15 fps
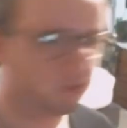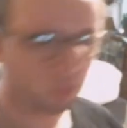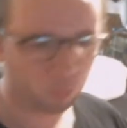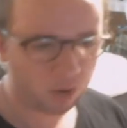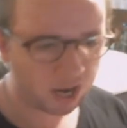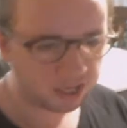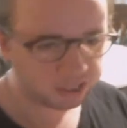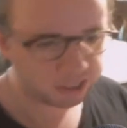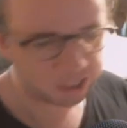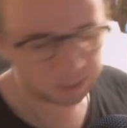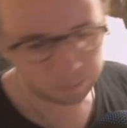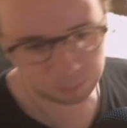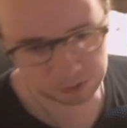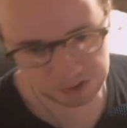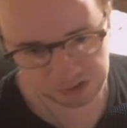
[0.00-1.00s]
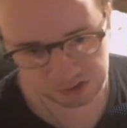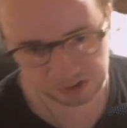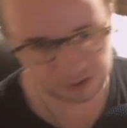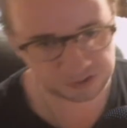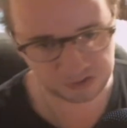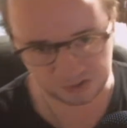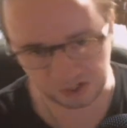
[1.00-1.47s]
the way he was
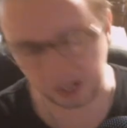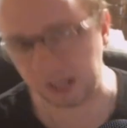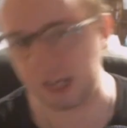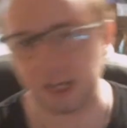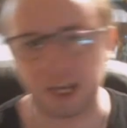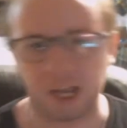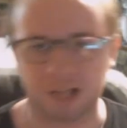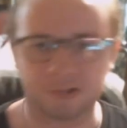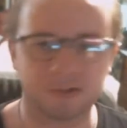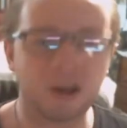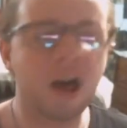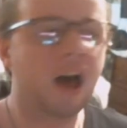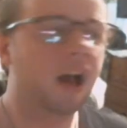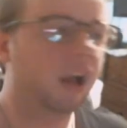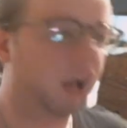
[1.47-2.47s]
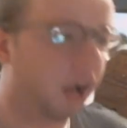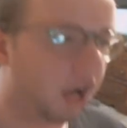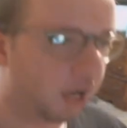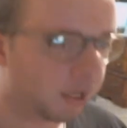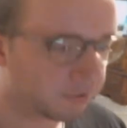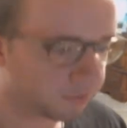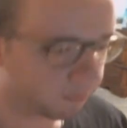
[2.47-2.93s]
singing it.
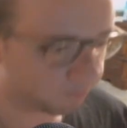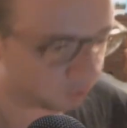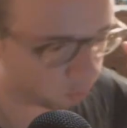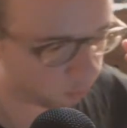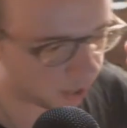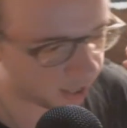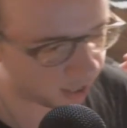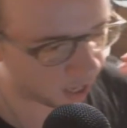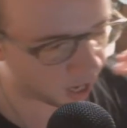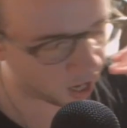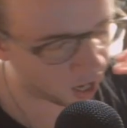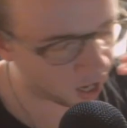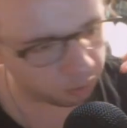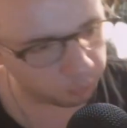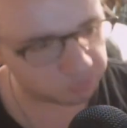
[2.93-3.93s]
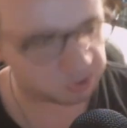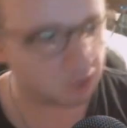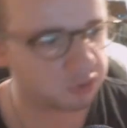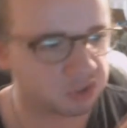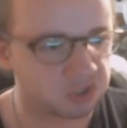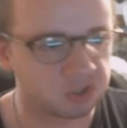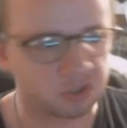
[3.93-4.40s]
Because the way how it was all
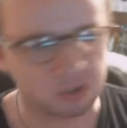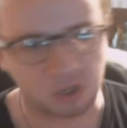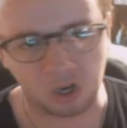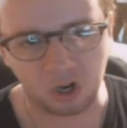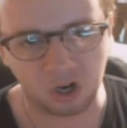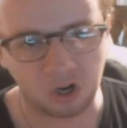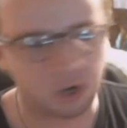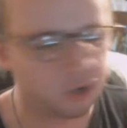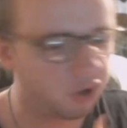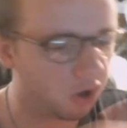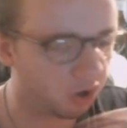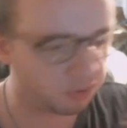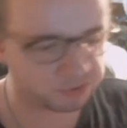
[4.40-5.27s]
slur and all